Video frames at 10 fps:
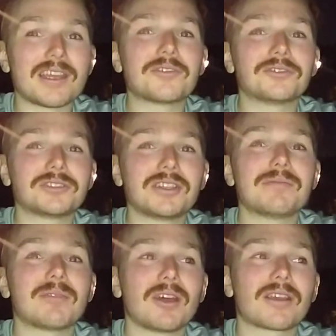It does
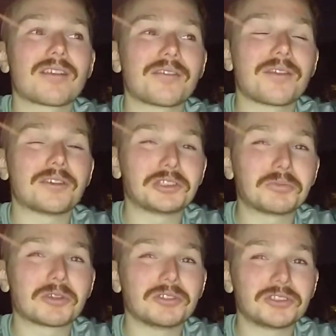seem like they're
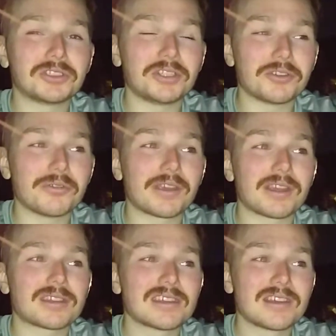subconsciously doing
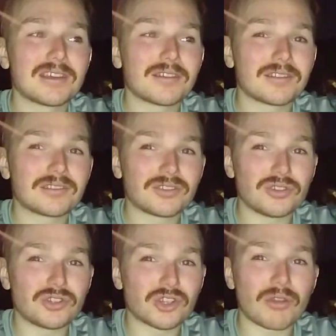it
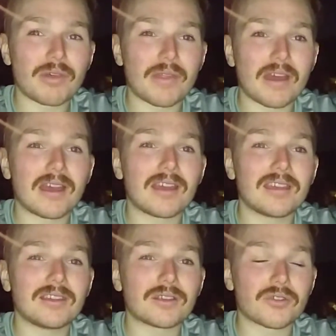to show that they're
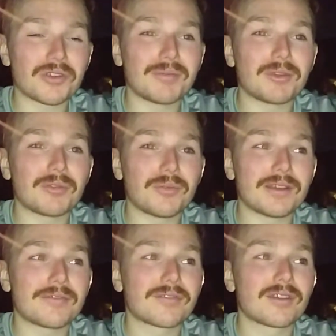in agreement
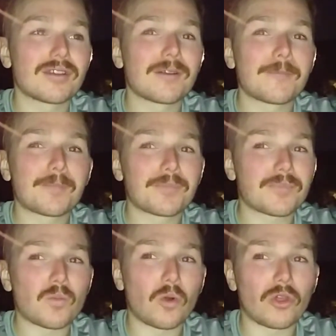with
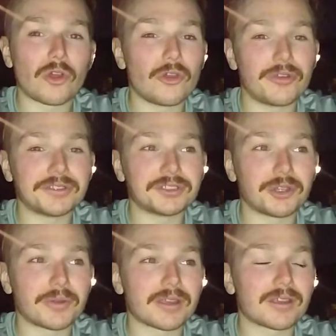what the herd is
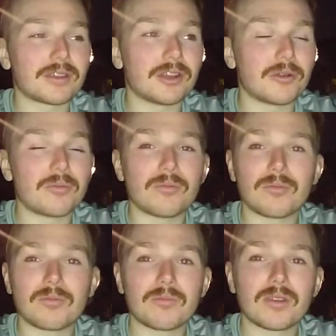doing,
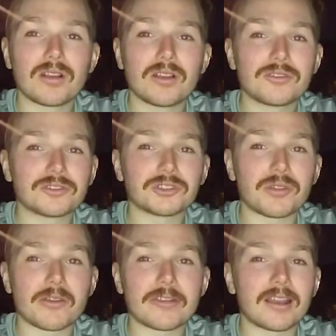just so
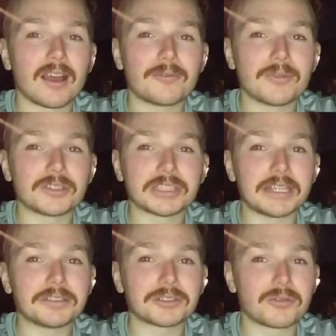they're in line with the
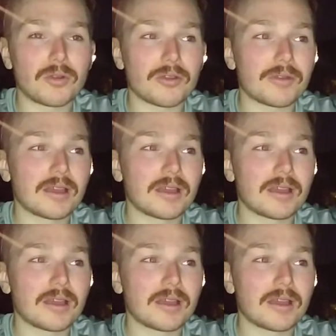status quo.